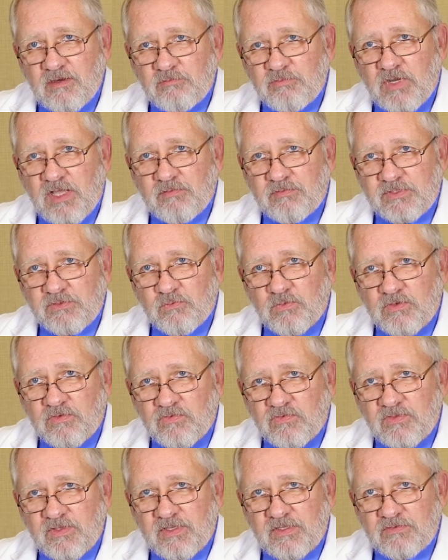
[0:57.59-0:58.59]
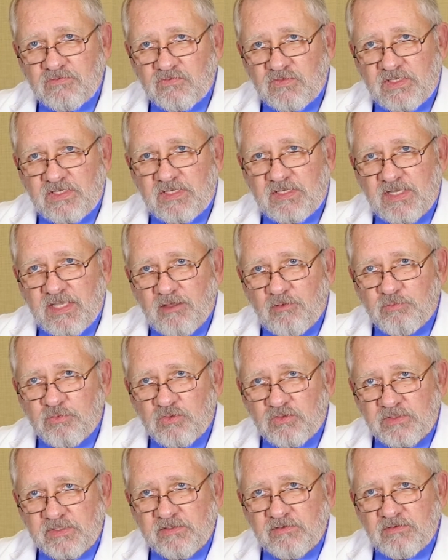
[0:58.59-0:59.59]
are probably worth seeking
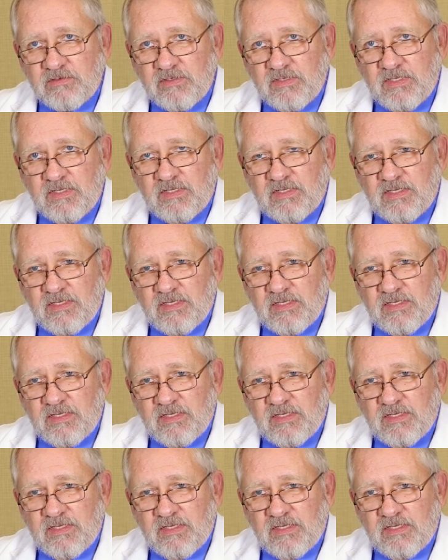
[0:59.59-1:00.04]
help earlier.